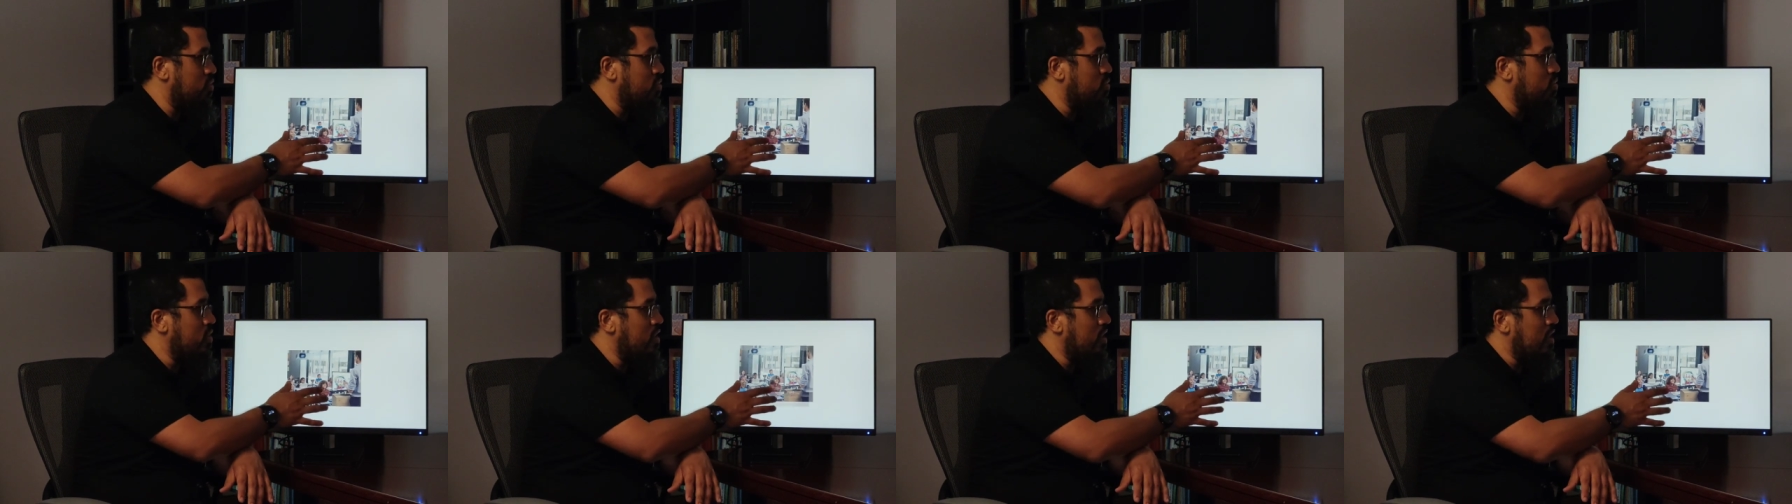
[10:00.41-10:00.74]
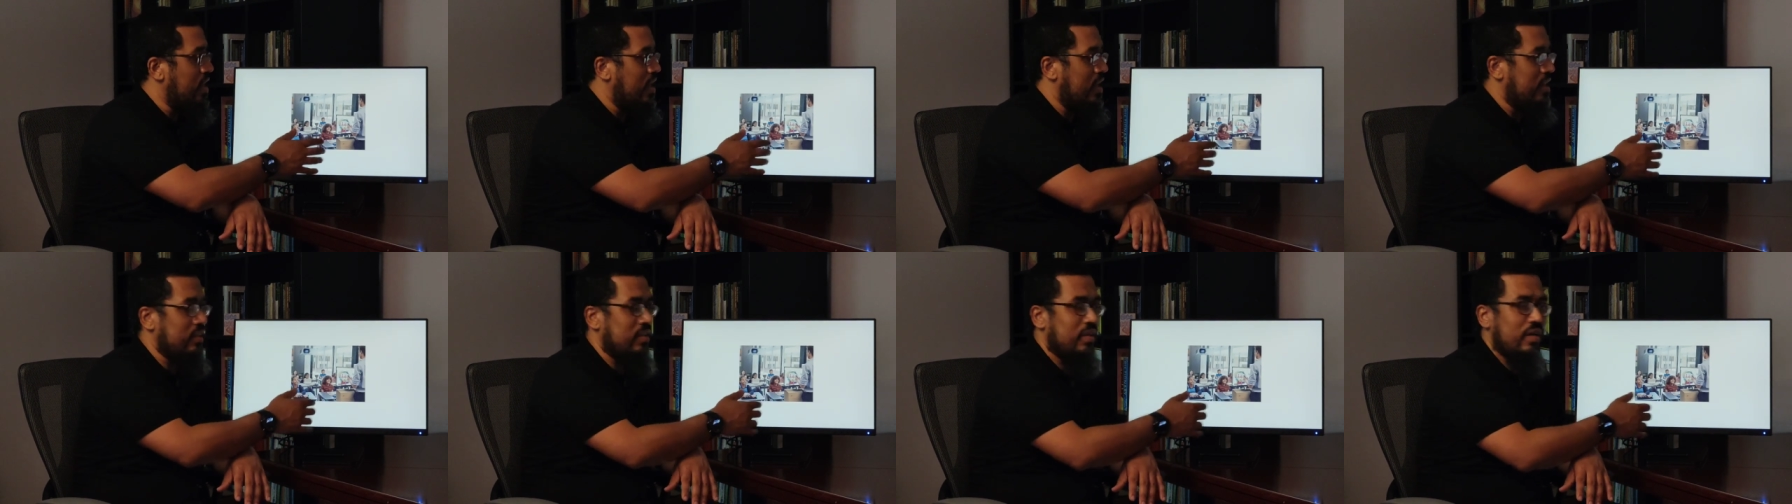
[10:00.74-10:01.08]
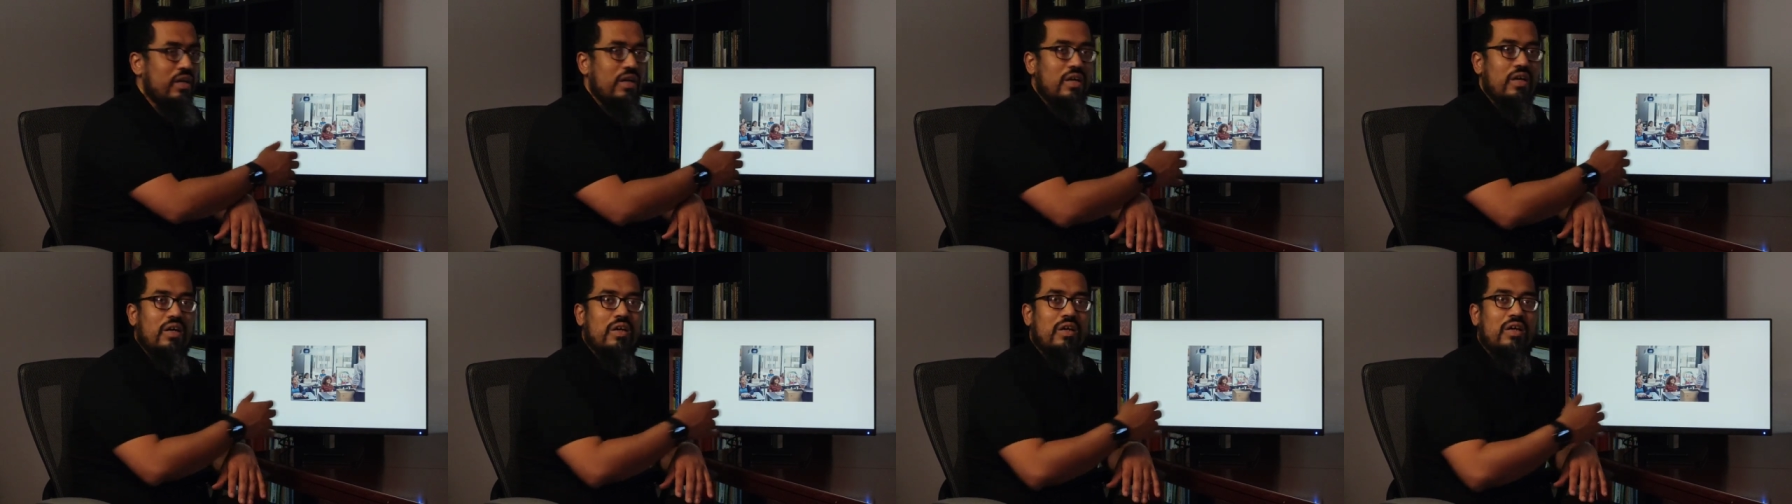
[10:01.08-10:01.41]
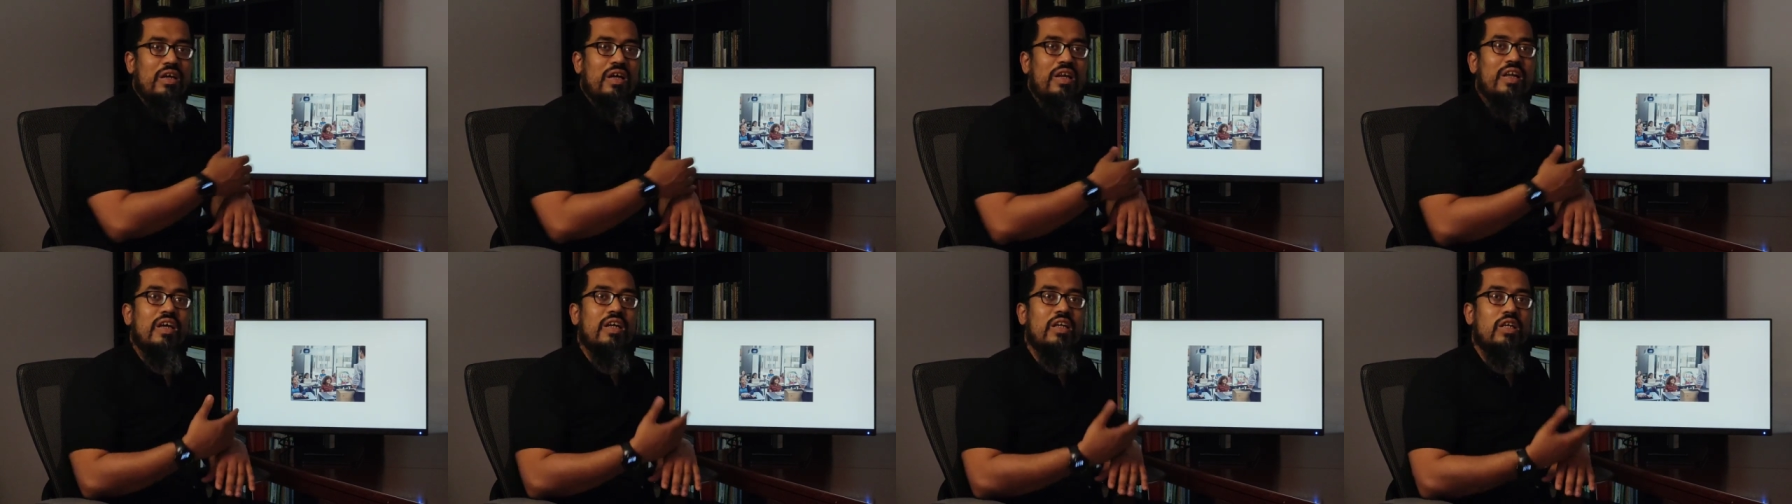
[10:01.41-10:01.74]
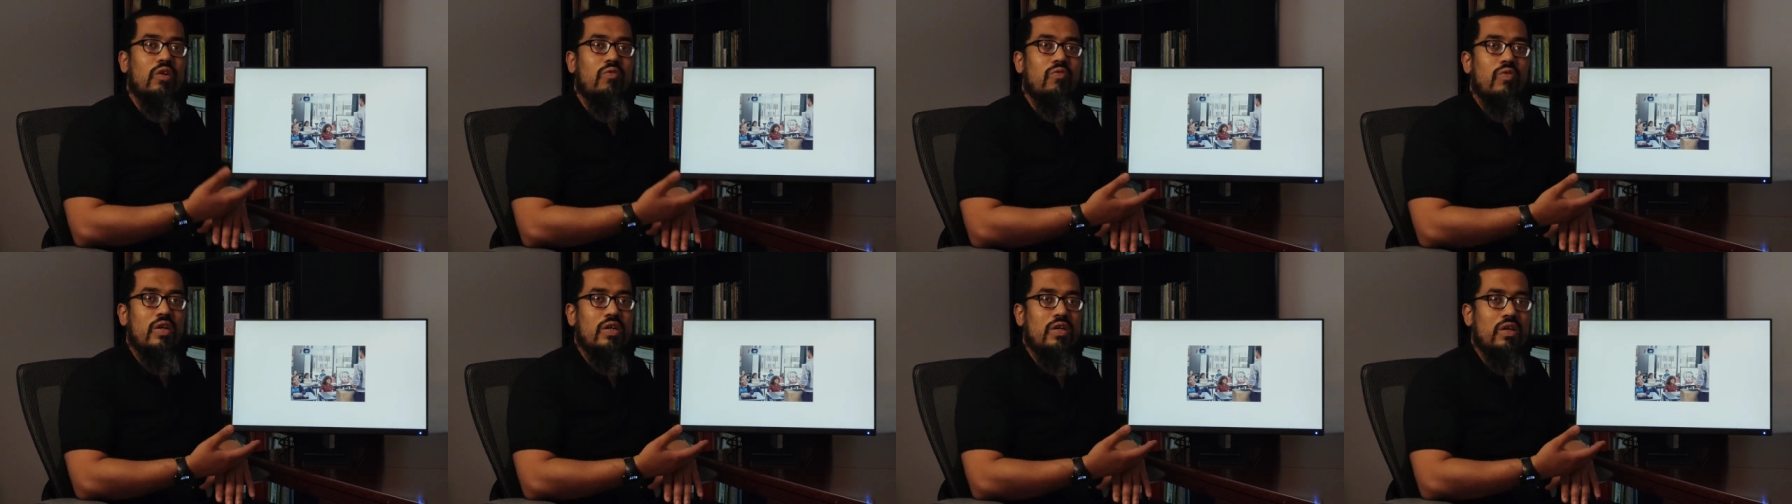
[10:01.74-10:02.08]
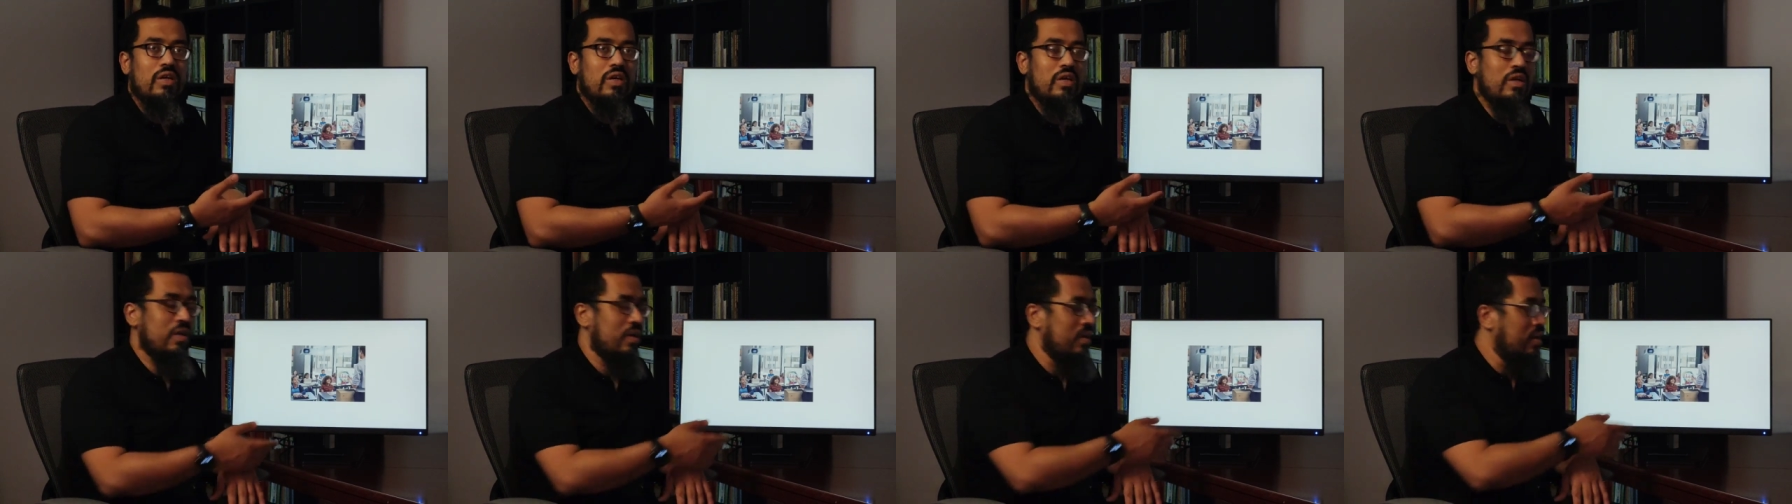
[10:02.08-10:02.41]
you and the
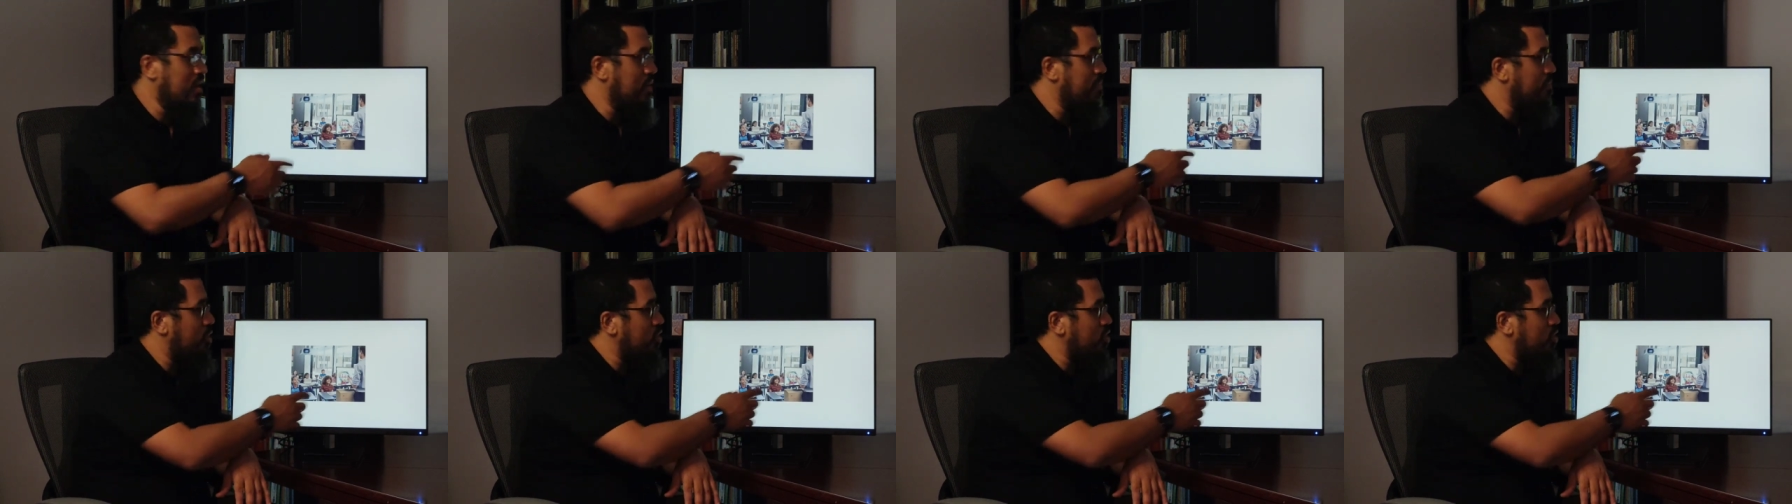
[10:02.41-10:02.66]
connectivity